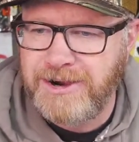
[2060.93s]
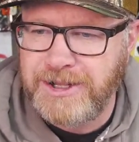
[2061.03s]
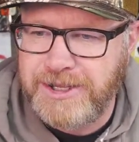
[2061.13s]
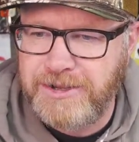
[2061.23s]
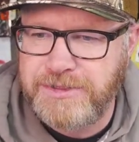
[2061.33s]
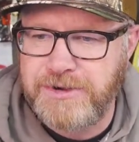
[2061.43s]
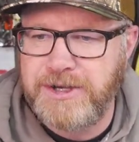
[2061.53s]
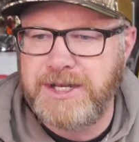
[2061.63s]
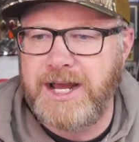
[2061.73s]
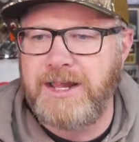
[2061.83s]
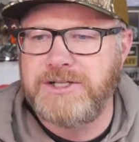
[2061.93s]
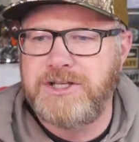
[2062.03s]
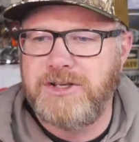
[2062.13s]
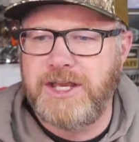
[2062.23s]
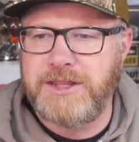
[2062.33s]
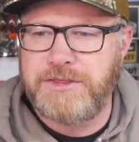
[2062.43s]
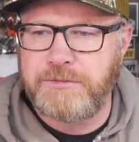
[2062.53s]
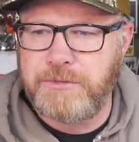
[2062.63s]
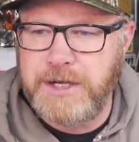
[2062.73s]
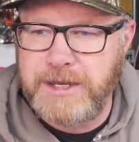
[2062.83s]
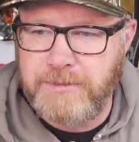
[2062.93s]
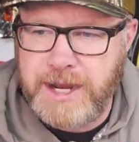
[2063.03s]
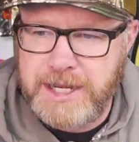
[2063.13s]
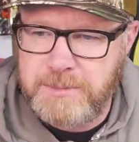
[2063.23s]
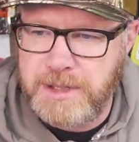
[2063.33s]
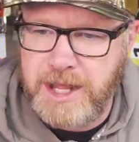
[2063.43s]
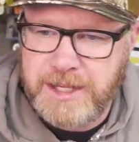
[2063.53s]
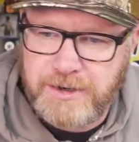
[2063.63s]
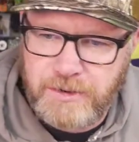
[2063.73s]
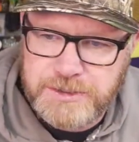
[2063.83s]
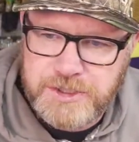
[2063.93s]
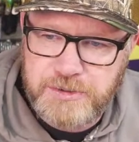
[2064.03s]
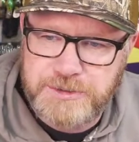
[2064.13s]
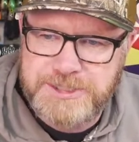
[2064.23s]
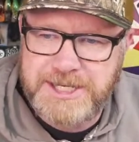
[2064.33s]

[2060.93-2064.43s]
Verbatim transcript: Curly Q, thirty dollars, you can get three Randy Blaukat old school